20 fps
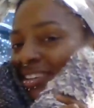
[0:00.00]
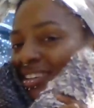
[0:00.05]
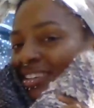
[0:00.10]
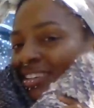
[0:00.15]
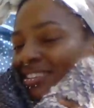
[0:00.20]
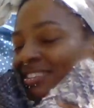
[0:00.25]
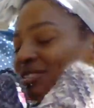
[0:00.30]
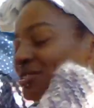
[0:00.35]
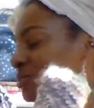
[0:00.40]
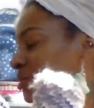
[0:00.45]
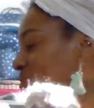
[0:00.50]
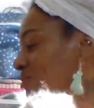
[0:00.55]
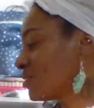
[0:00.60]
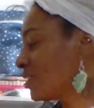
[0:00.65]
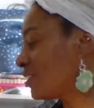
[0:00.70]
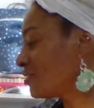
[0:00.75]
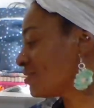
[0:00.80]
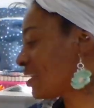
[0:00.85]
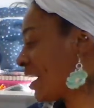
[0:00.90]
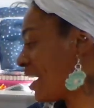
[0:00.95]
It's so
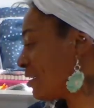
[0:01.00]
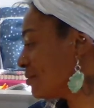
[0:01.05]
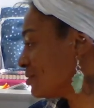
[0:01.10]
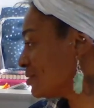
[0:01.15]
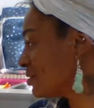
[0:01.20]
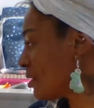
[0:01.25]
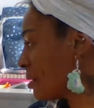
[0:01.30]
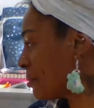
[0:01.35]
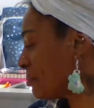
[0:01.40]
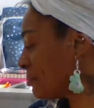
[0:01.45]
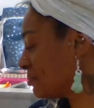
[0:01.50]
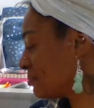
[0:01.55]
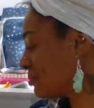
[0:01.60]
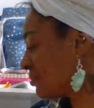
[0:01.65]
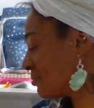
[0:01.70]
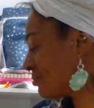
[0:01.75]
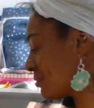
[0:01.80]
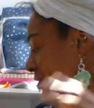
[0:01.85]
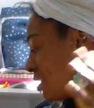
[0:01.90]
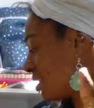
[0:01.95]
soft. I have some
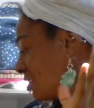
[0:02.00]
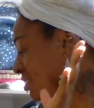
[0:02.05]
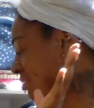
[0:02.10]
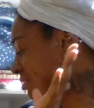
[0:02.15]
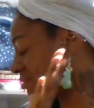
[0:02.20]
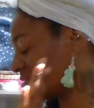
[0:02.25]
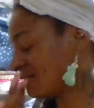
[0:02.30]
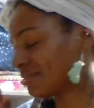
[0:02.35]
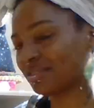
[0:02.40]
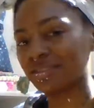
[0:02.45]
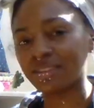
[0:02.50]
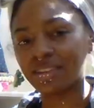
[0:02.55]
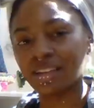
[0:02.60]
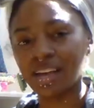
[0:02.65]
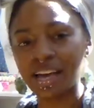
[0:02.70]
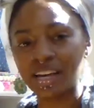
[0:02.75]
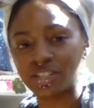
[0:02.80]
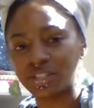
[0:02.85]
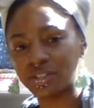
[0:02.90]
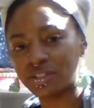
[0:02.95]

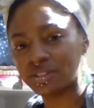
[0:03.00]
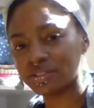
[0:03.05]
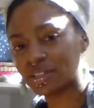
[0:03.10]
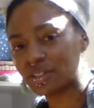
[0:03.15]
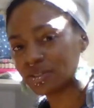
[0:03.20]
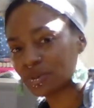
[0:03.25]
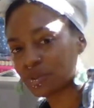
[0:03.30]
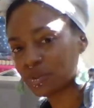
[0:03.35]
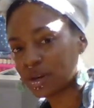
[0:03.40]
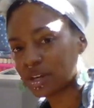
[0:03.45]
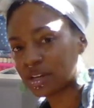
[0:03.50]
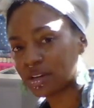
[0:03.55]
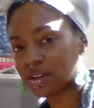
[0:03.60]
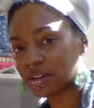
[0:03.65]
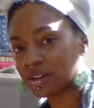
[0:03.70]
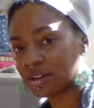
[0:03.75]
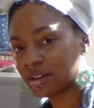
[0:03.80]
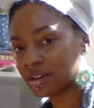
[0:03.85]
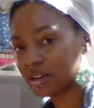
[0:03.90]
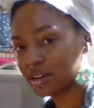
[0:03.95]
actually you can see some right here.